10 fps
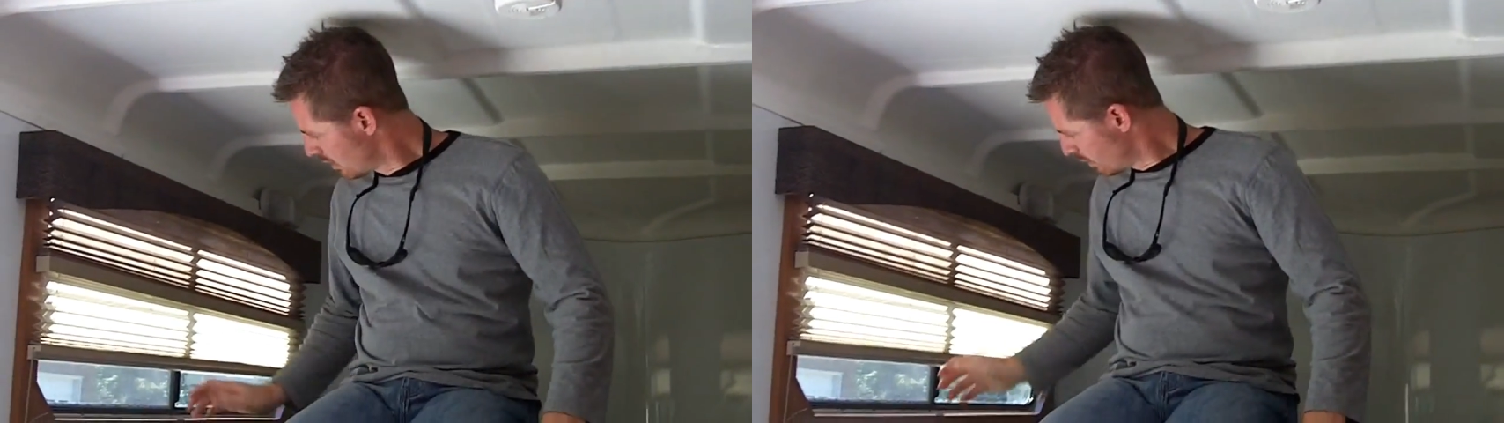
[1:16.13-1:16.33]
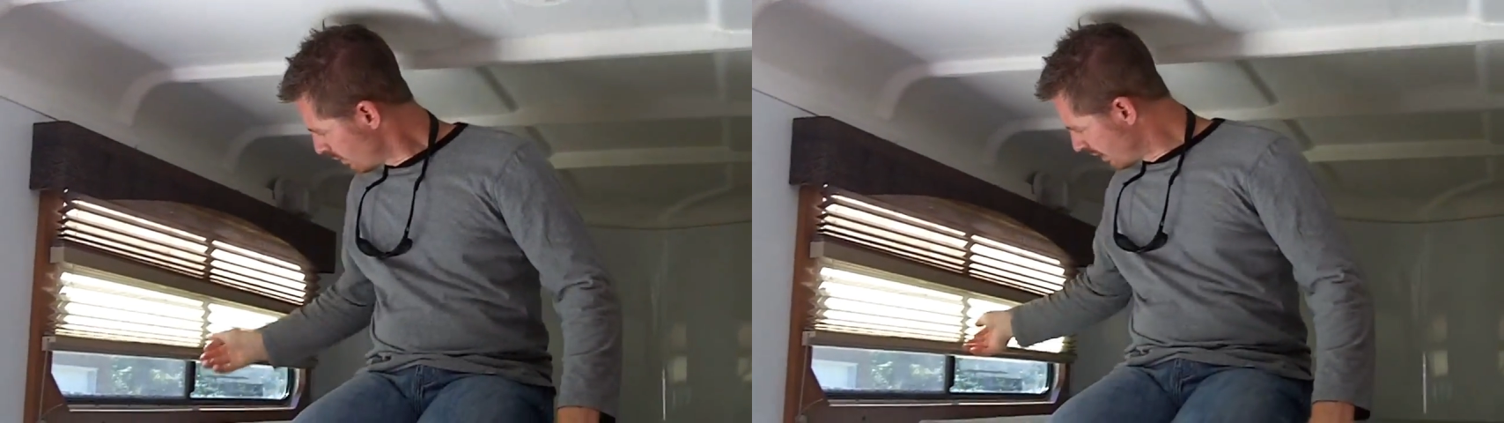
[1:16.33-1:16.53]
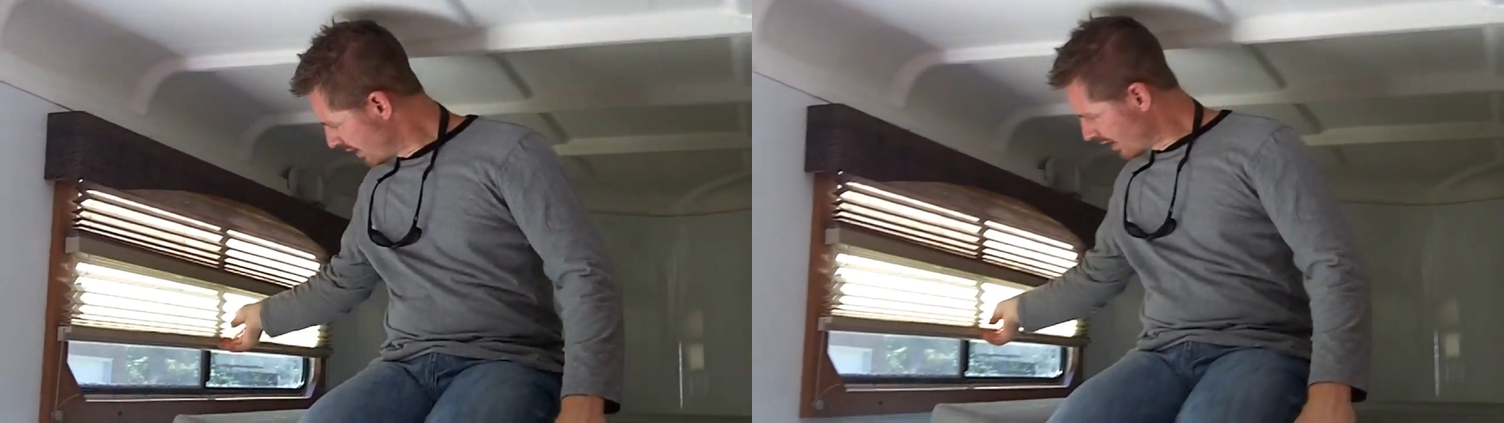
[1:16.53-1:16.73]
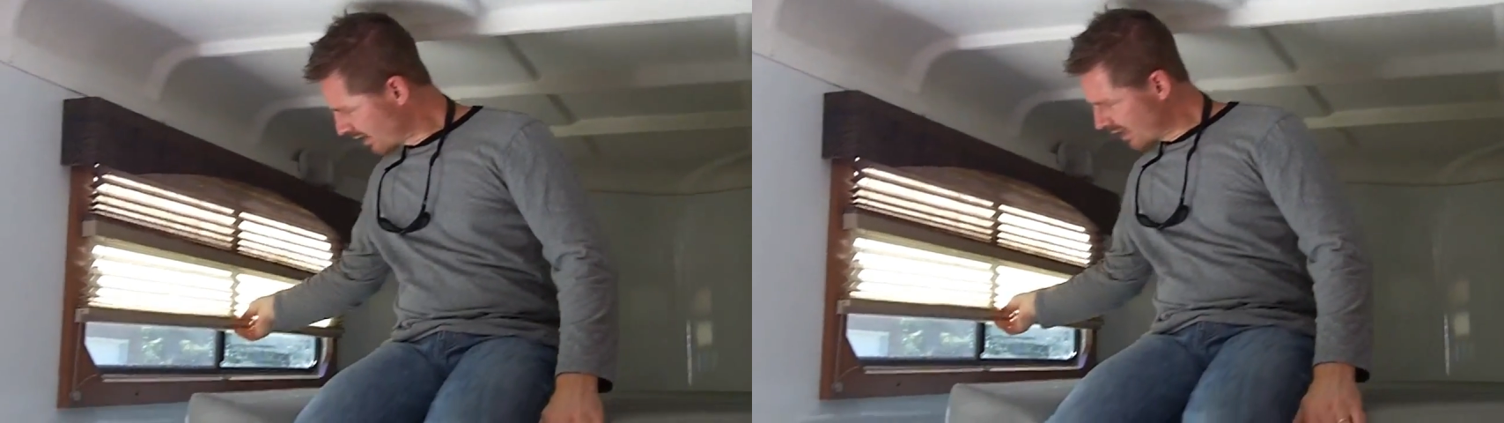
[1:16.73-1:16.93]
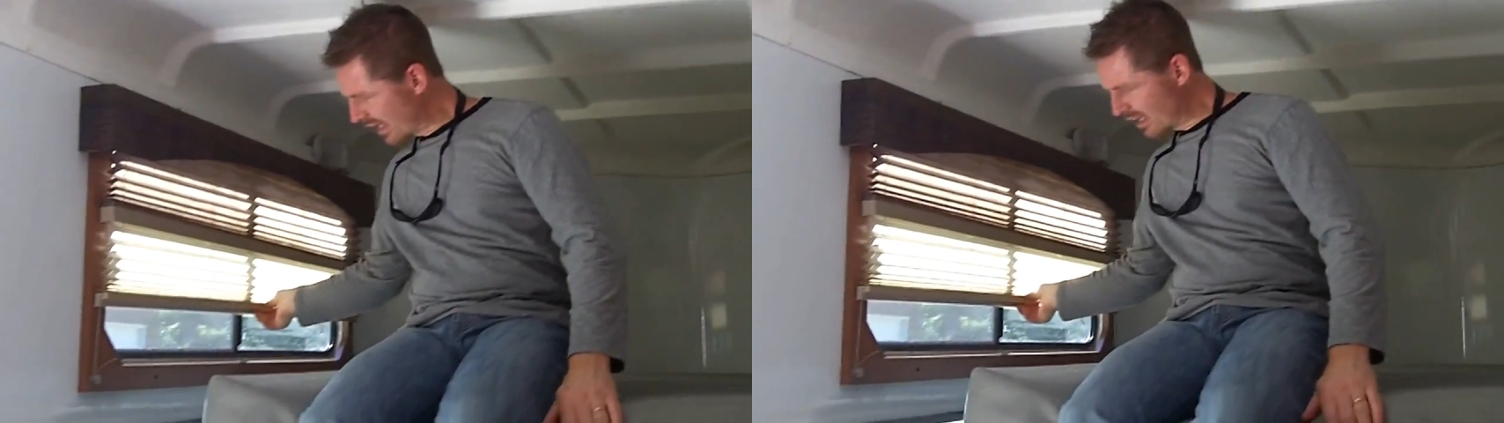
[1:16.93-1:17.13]
We went
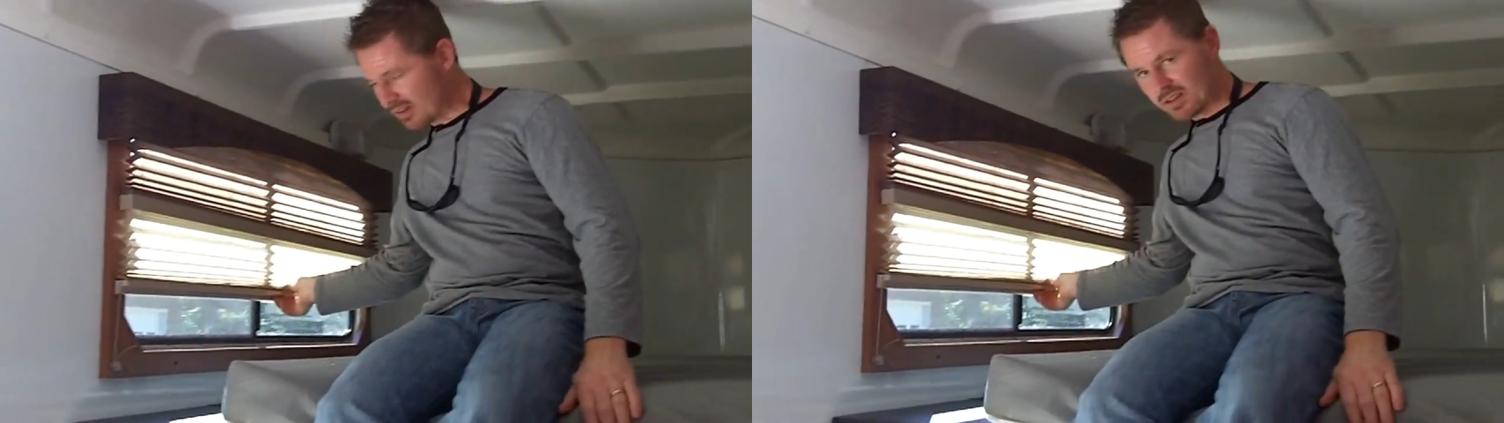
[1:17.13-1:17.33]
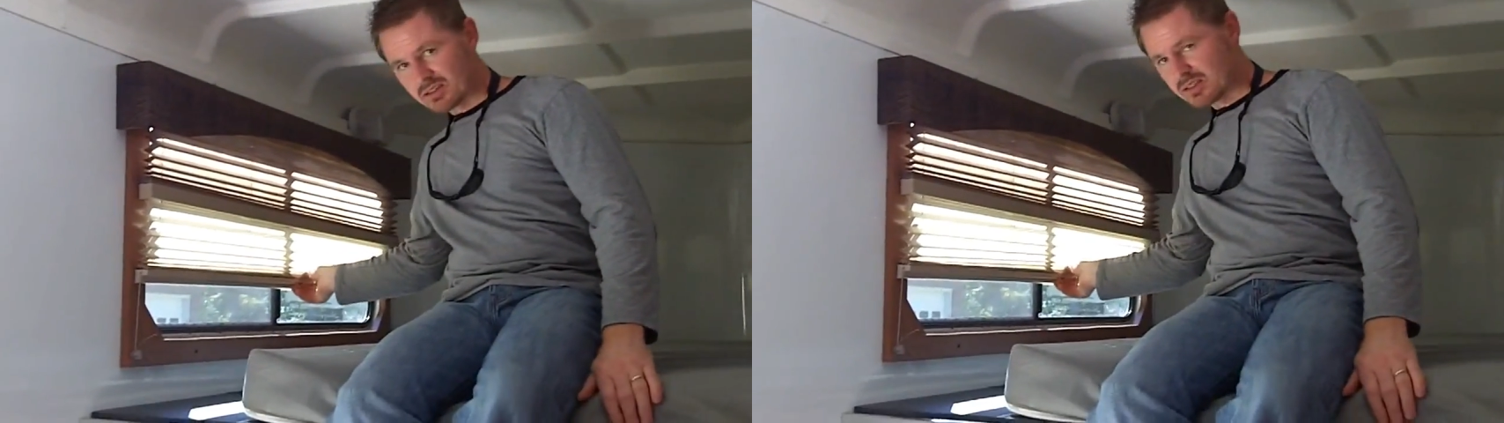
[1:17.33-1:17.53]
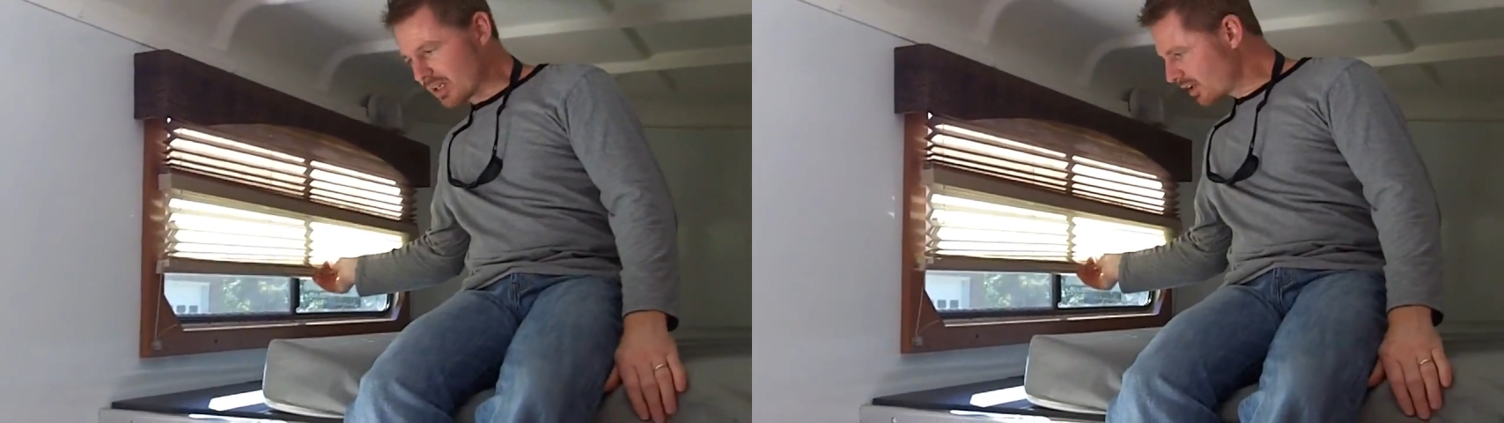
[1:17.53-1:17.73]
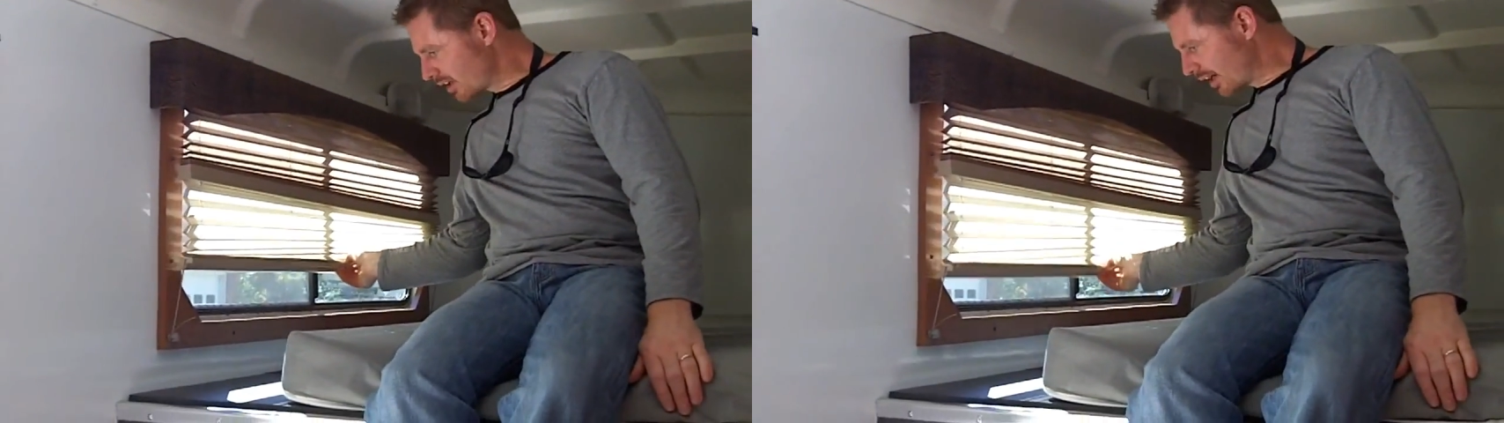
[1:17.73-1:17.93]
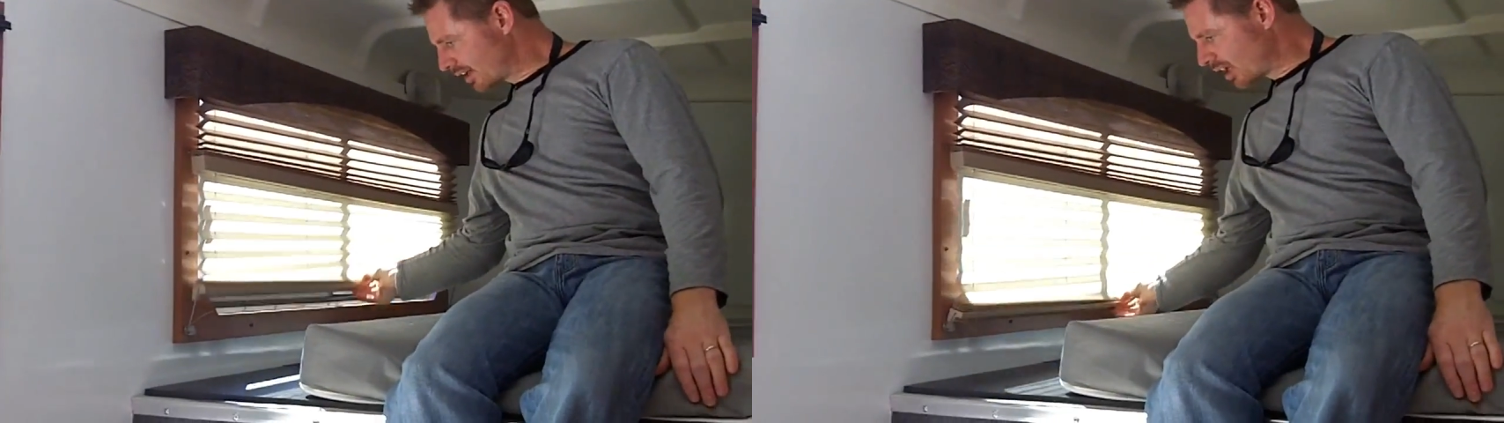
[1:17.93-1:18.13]
ahead and added these day and night